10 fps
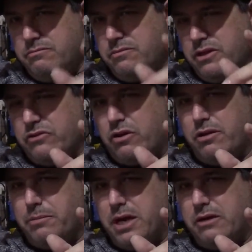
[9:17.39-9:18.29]
is all
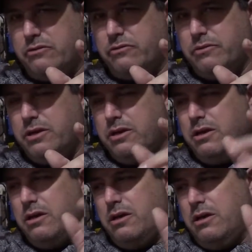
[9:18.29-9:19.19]
that matters.
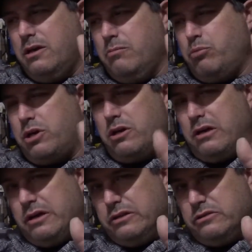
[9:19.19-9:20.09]

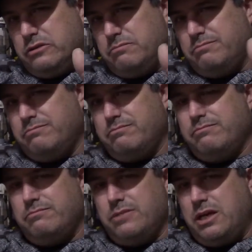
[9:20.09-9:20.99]
Because,
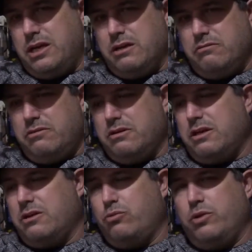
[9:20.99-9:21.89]
again, you're
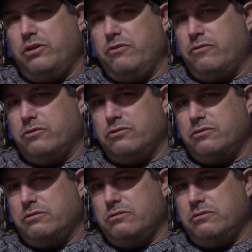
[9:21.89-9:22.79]
not going to win your first
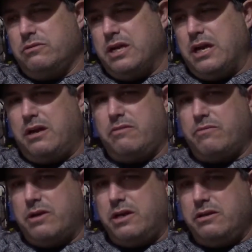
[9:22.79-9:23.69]
day,
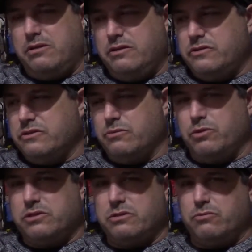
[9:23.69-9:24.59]
right? This isn't
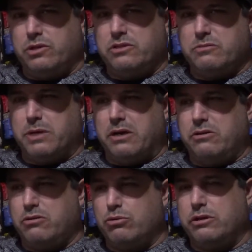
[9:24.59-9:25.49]
what it's about.
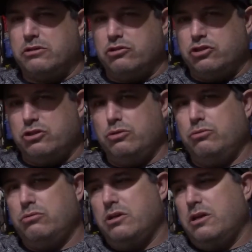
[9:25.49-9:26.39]
You're going to shoot
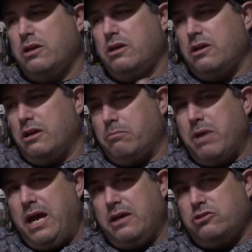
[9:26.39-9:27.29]
a
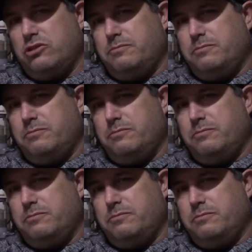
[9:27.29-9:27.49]
match,